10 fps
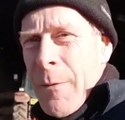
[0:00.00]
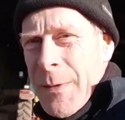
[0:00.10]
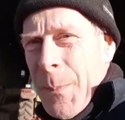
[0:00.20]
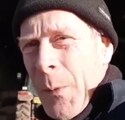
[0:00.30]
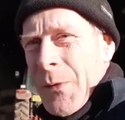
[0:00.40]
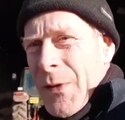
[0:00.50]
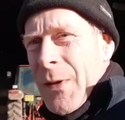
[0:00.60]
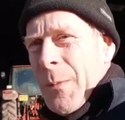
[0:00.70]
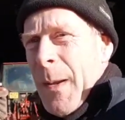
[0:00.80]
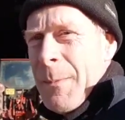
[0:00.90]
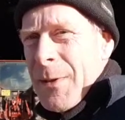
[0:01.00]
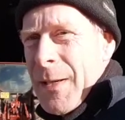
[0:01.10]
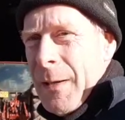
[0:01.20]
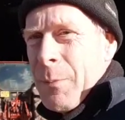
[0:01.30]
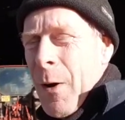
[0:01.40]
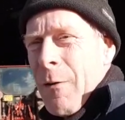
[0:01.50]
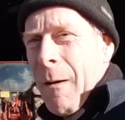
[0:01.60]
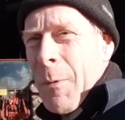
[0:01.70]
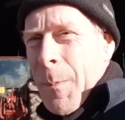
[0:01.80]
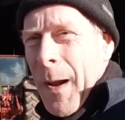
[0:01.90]
response to the BBC
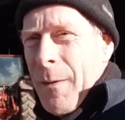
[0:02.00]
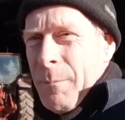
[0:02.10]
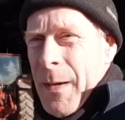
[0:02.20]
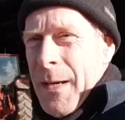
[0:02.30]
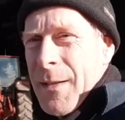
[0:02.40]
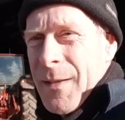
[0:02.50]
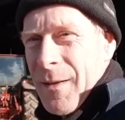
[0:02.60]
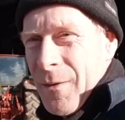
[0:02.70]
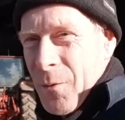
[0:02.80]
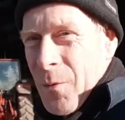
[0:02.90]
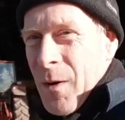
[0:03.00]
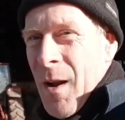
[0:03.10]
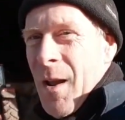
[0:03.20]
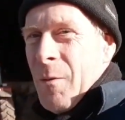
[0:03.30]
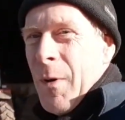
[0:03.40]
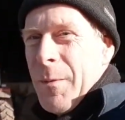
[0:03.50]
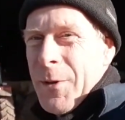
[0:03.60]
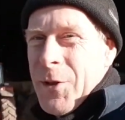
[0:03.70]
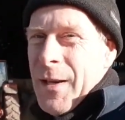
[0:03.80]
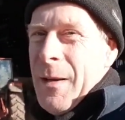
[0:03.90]
programme about meat or
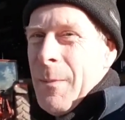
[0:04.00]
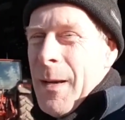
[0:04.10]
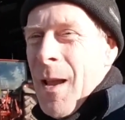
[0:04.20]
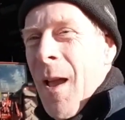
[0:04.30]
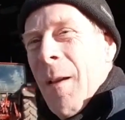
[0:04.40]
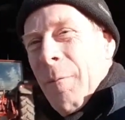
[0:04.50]
whether we should eat meat.